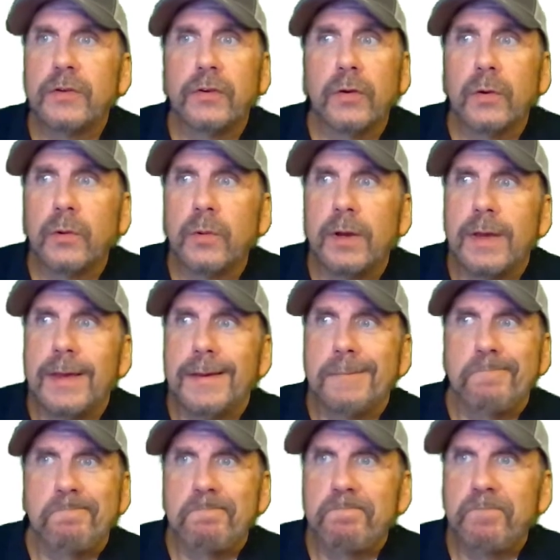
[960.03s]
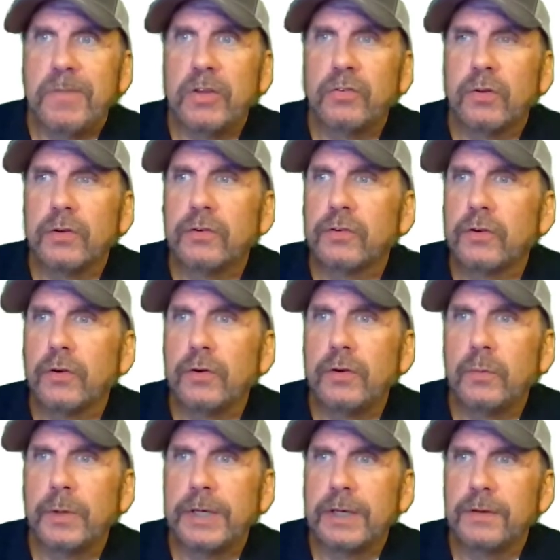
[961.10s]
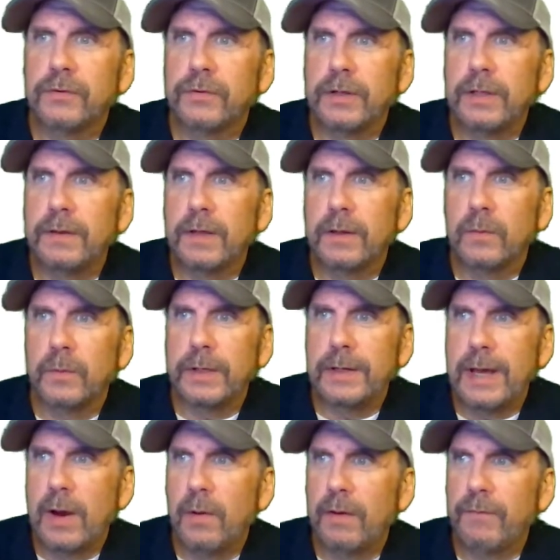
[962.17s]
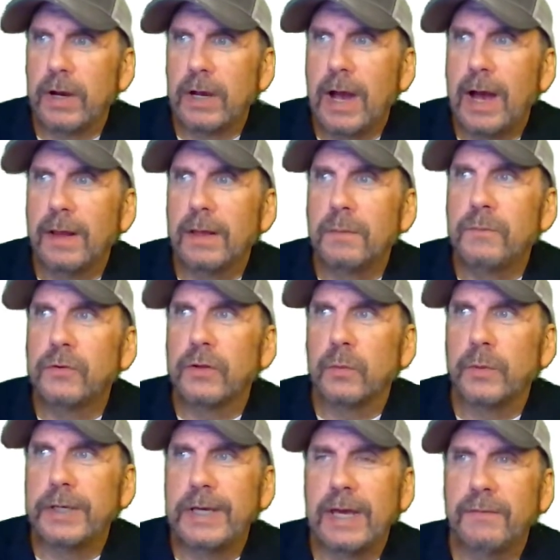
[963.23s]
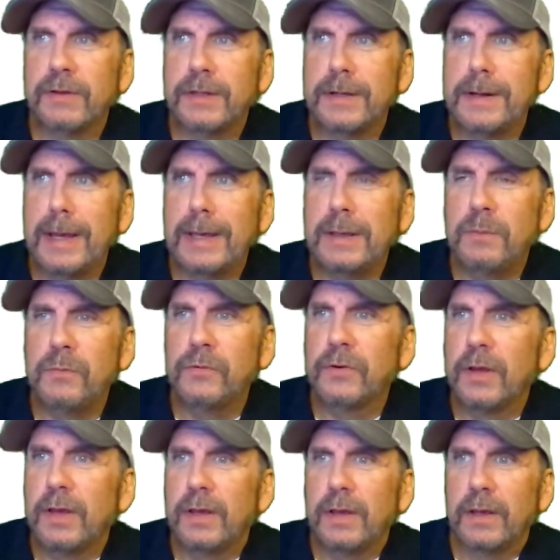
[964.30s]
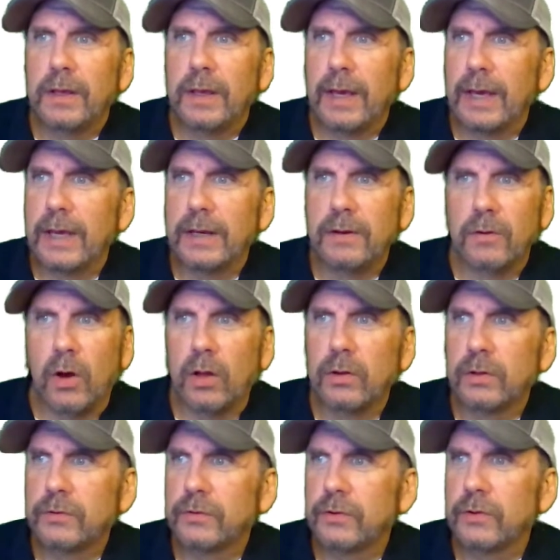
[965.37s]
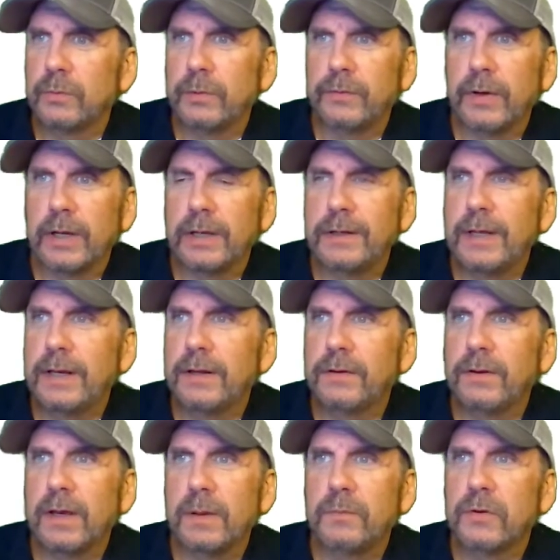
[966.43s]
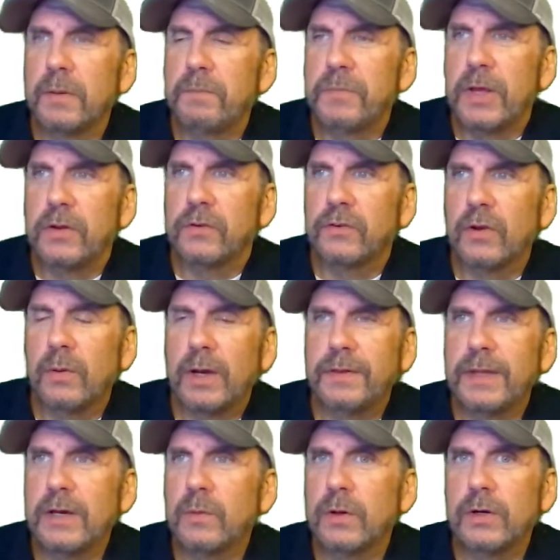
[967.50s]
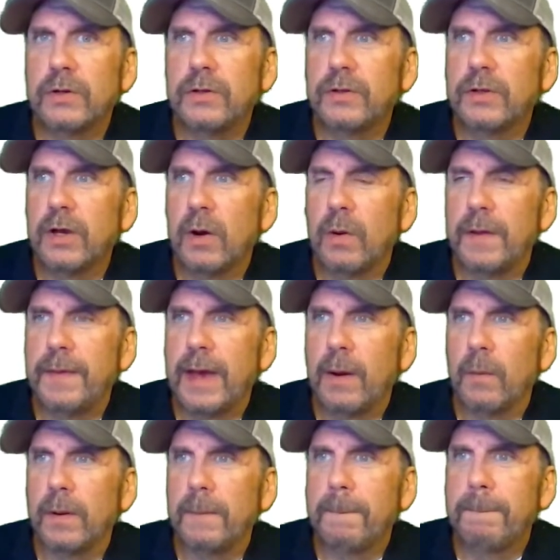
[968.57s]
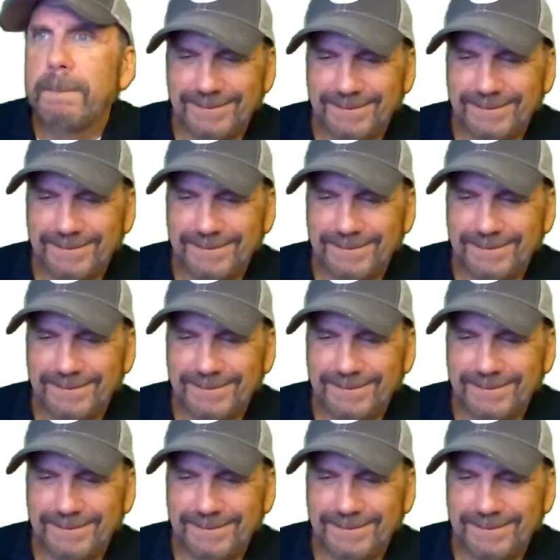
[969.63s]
right, so this looks good. We can see that we now have our columns that we gave it the names and all looks good. We've got our data types. So I think we're good to go on that one.